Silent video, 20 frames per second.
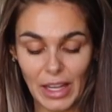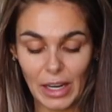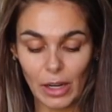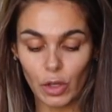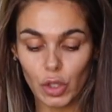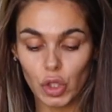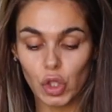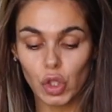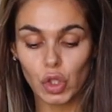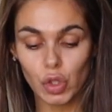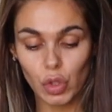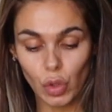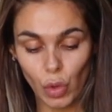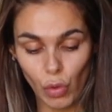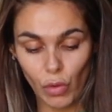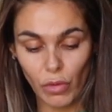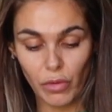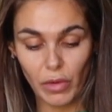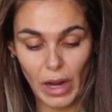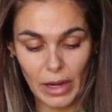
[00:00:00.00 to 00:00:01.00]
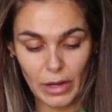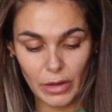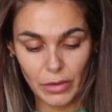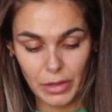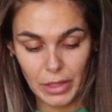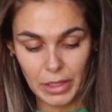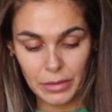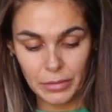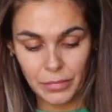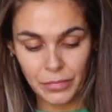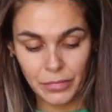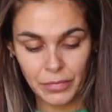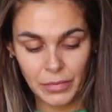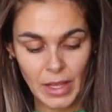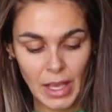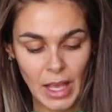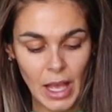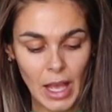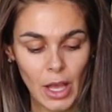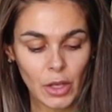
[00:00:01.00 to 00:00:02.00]
they look so flattering.
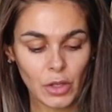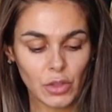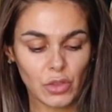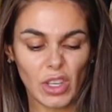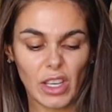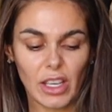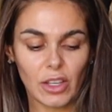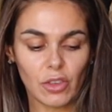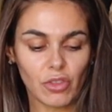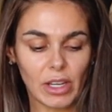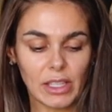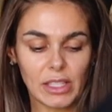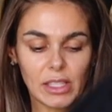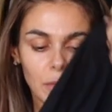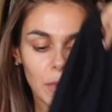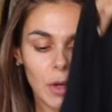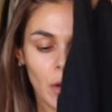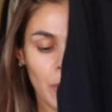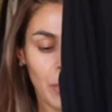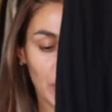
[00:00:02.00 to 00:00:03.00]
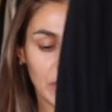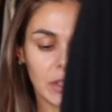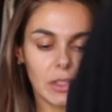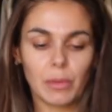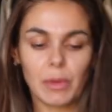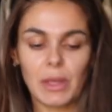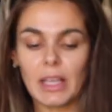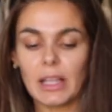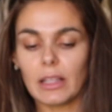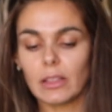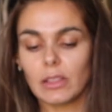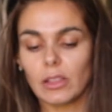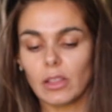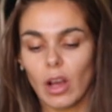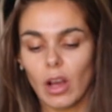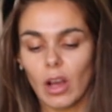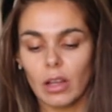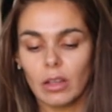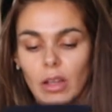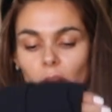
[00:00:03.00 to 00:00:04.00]
So you can dress them up, put some heels
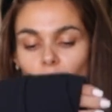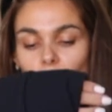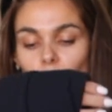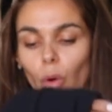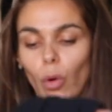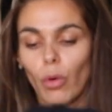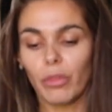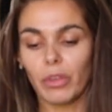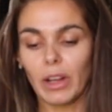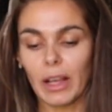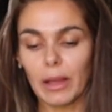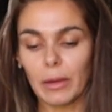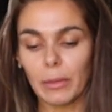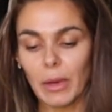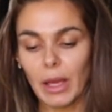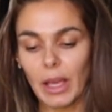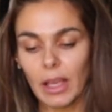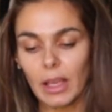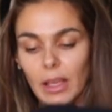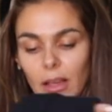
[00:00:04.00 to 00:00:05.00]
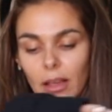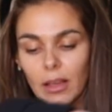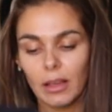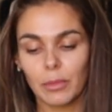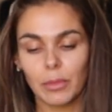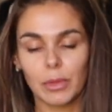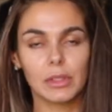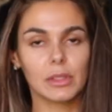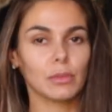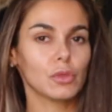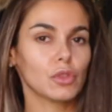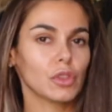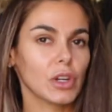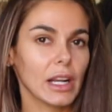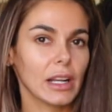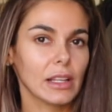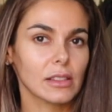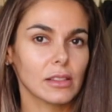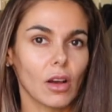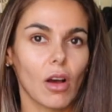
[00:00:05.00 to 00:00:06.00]
on, or if you're like me, put some
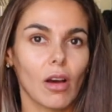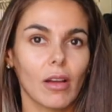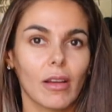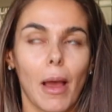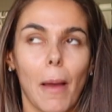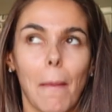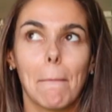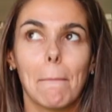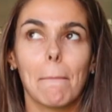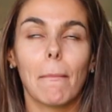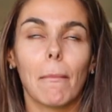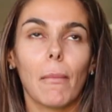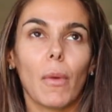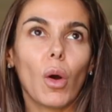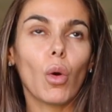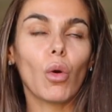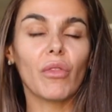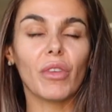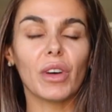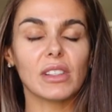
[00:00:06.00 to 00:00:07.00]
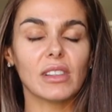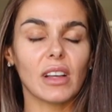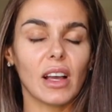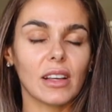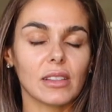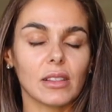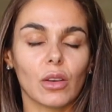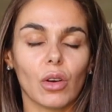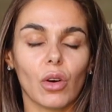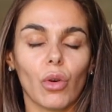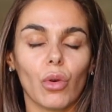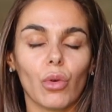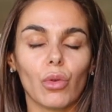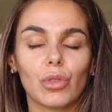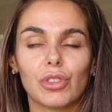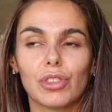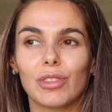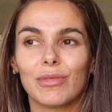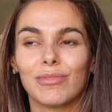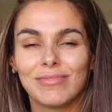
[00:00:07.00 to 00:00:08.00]
trainers on, oversized
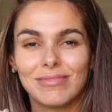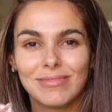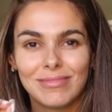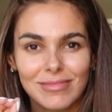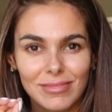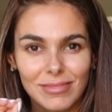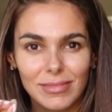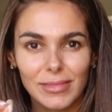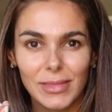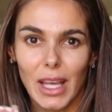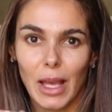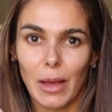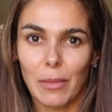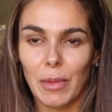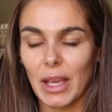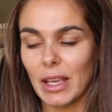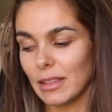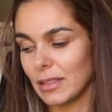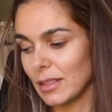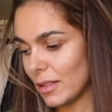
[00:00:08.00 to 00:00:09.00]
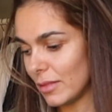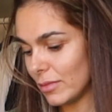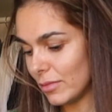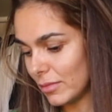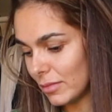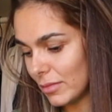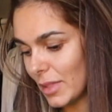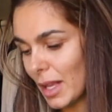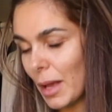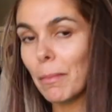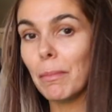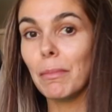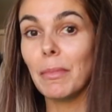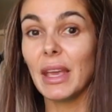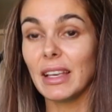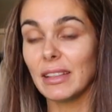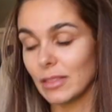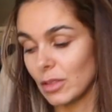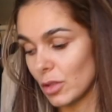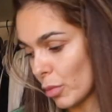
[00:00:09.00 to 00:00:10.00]
coat, amazing,
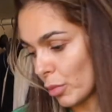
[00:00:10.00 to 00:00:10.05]
amazing